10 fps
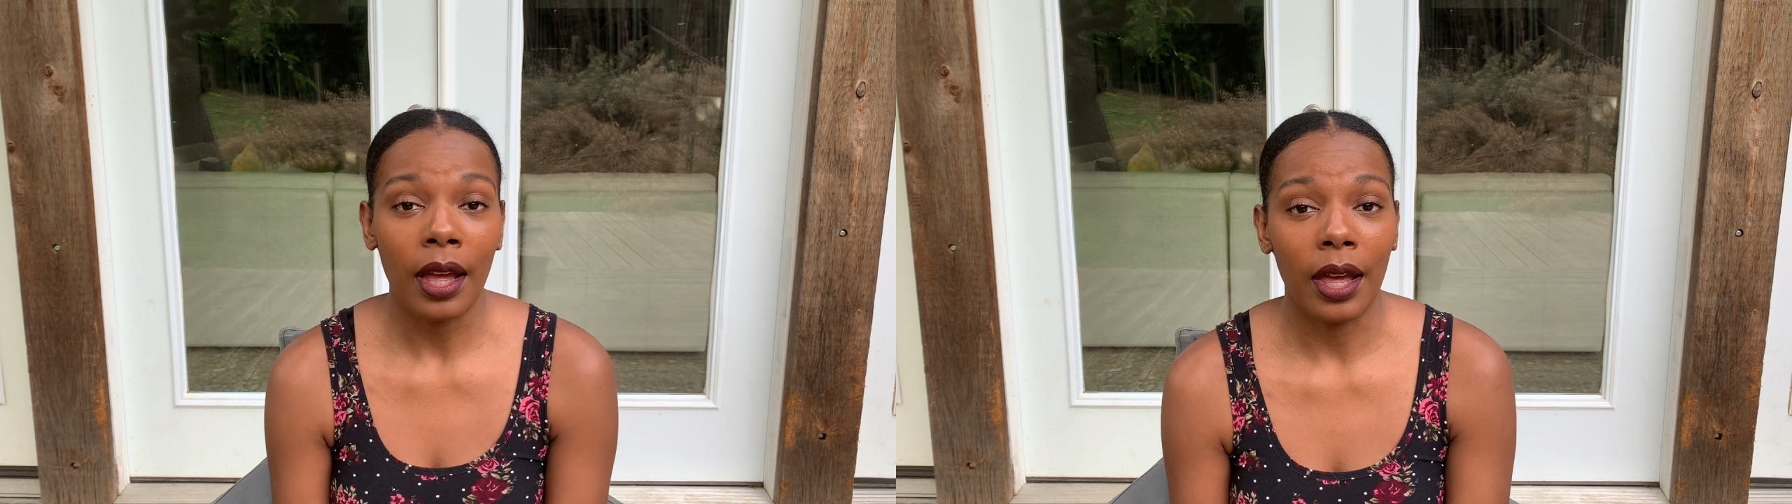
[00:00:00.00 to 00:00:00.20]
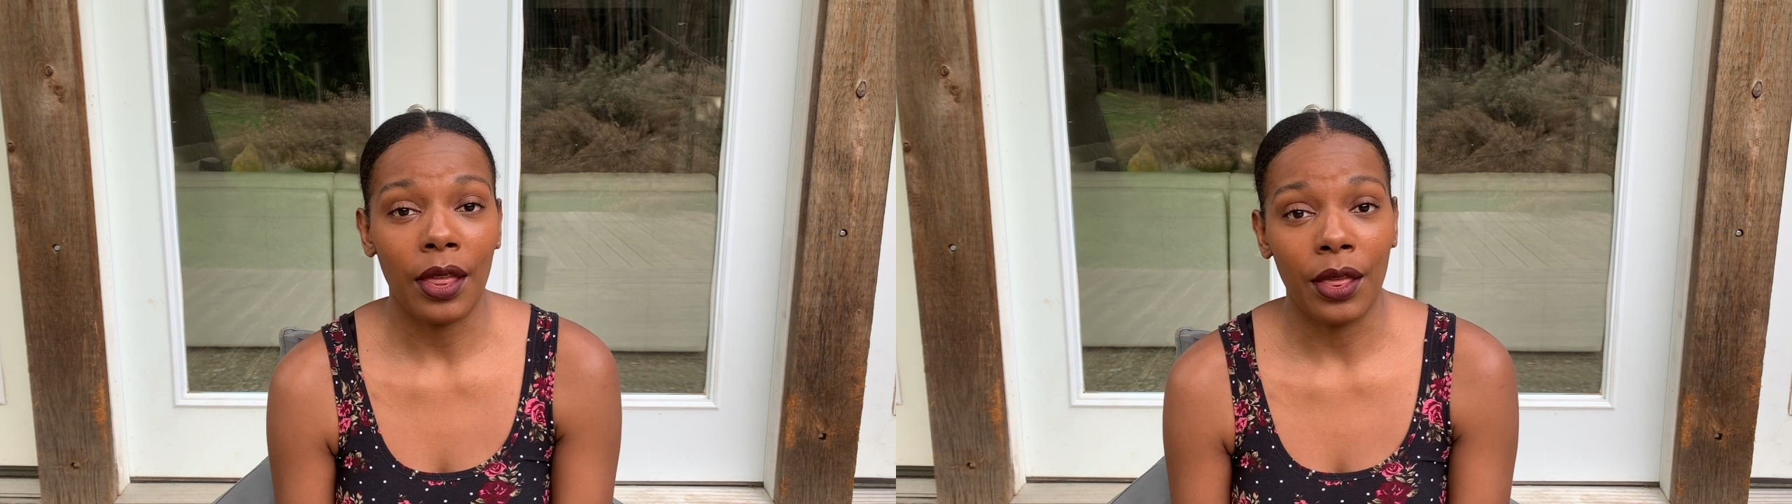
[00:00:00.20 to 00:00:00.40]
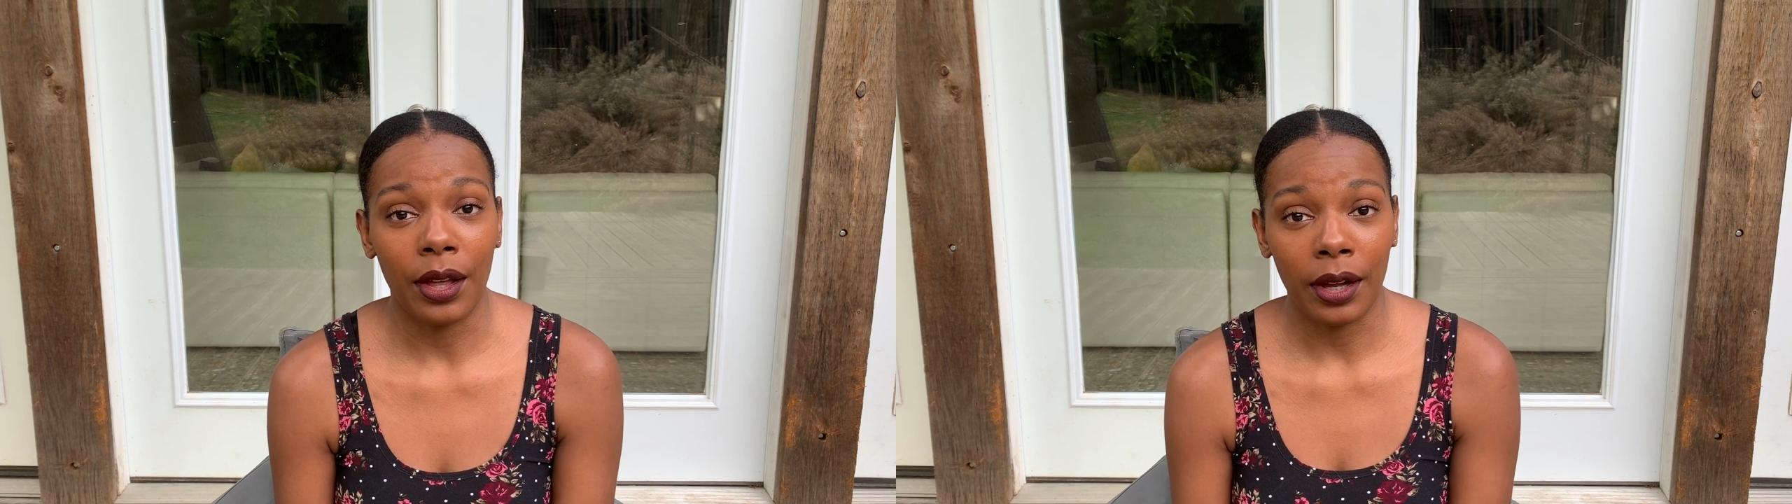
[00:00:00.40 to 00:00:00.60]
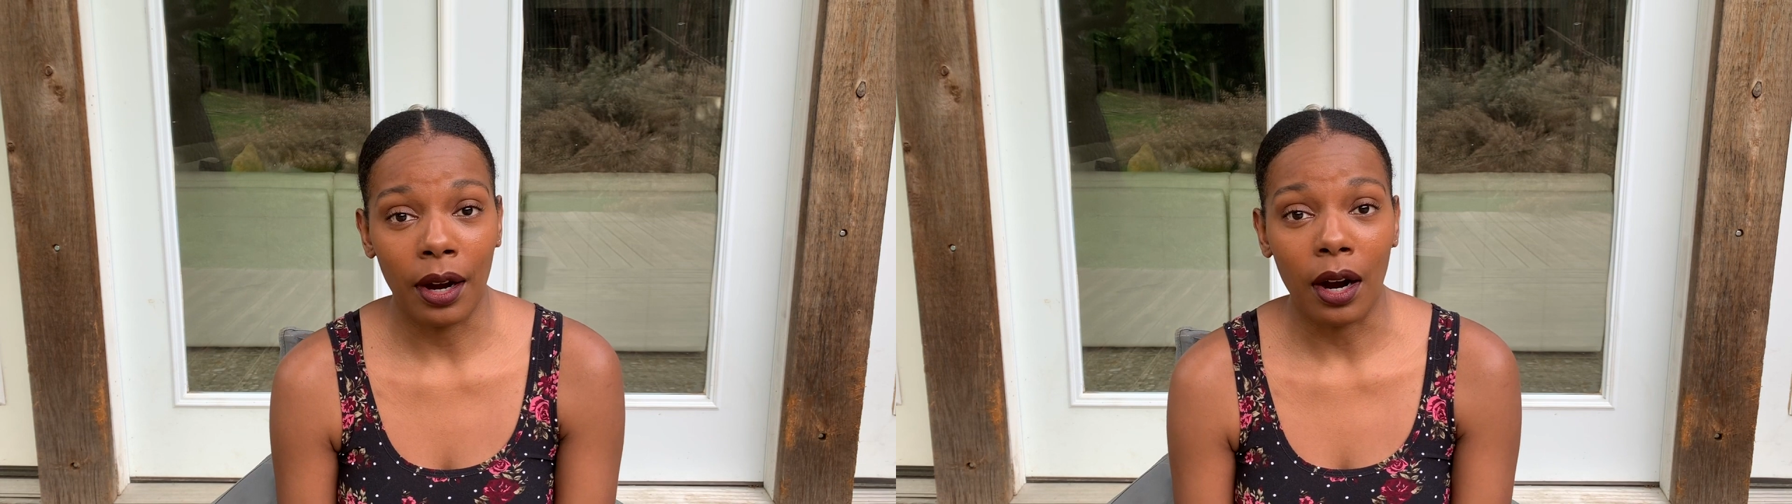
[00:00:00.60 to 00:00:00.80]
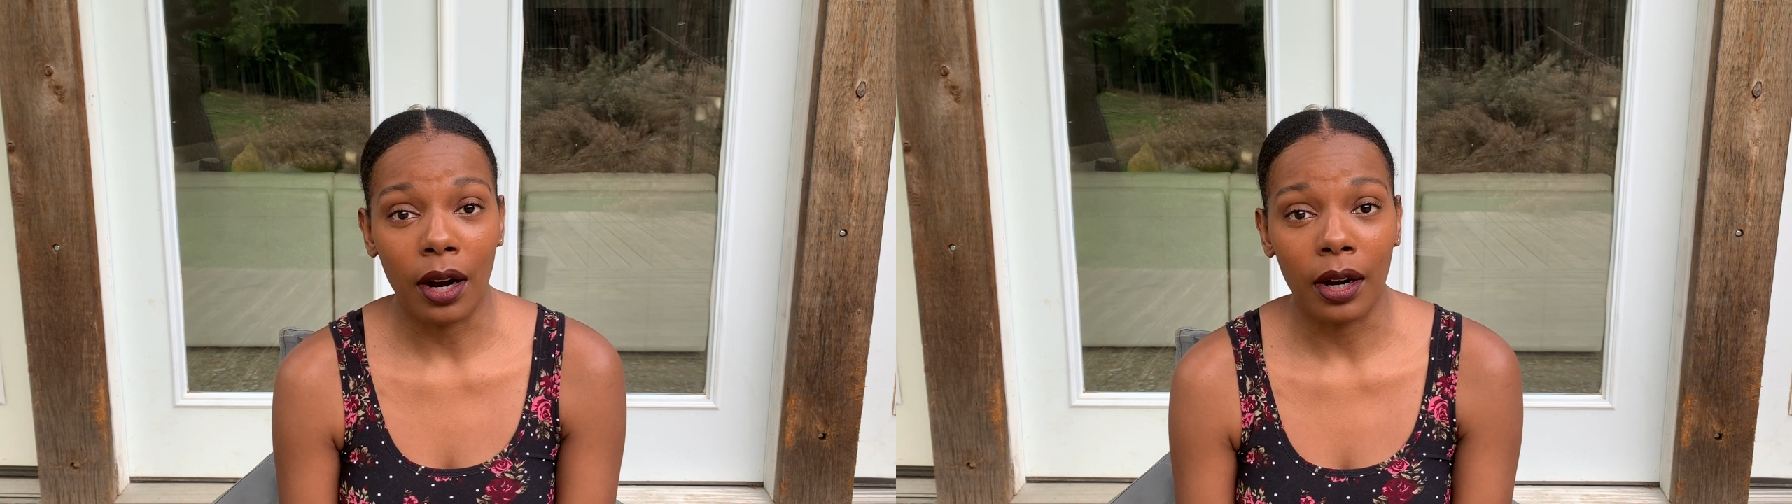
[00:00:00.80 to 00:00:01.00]
and they
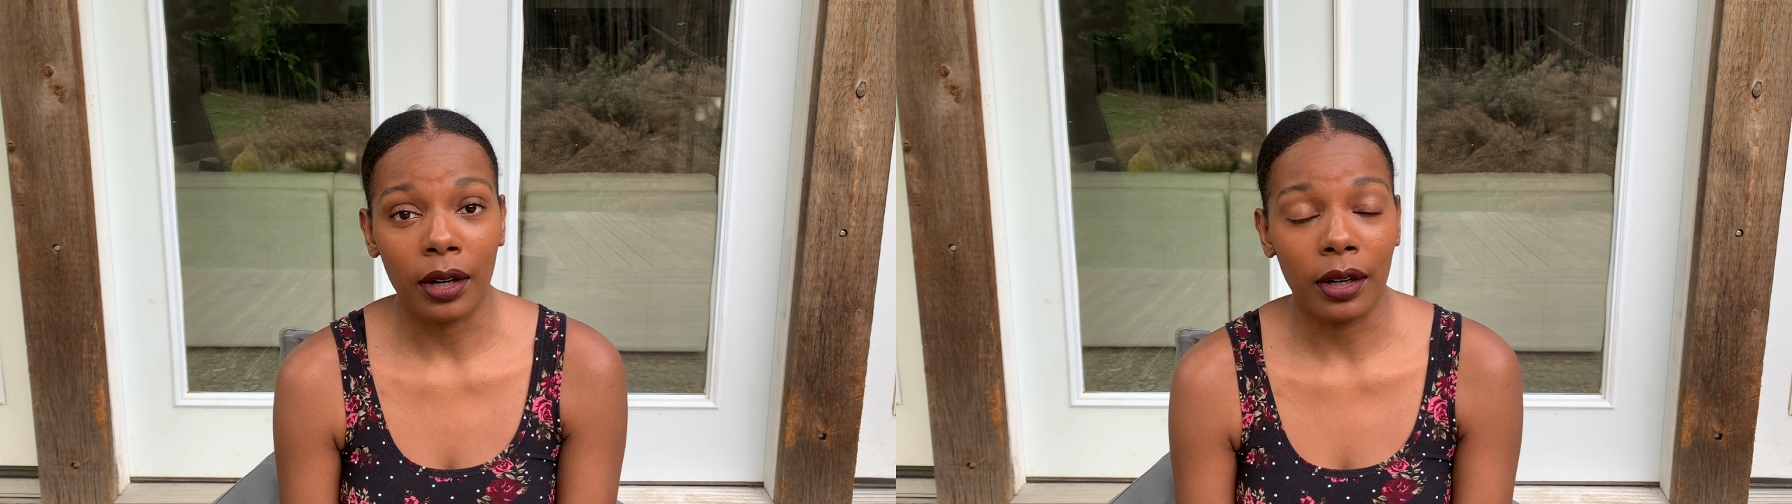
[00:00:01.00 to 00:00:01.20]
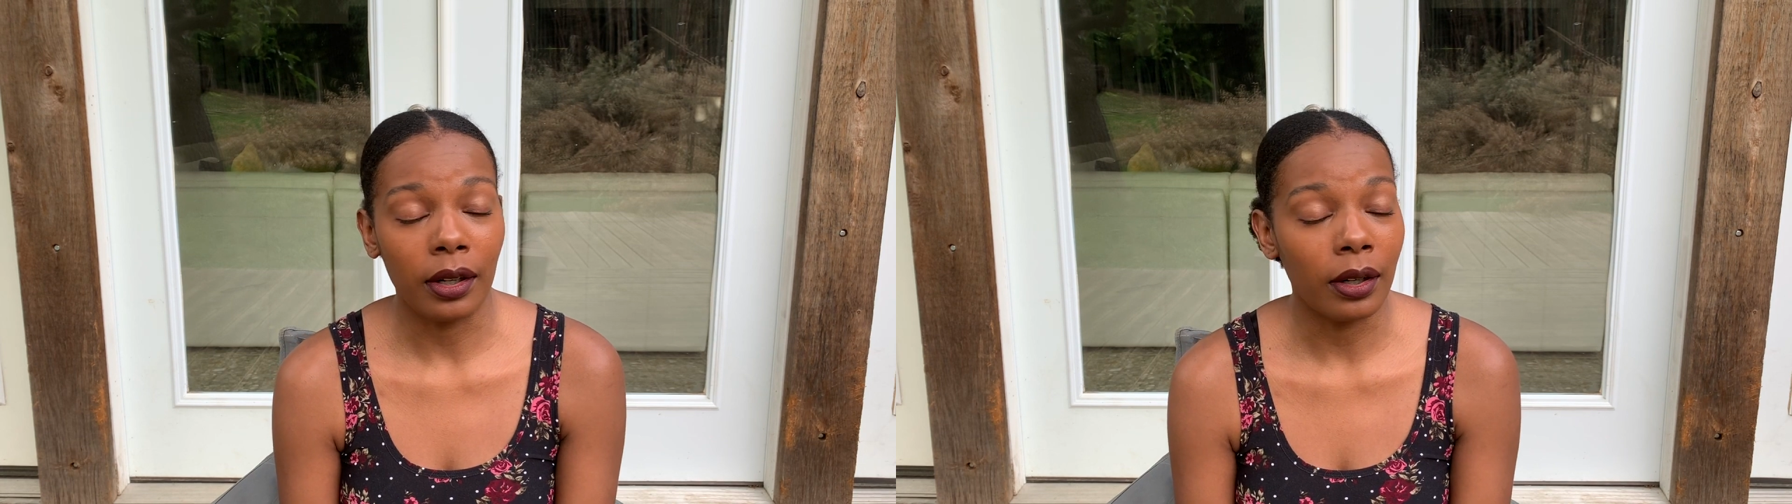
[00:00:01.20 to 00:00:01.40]
are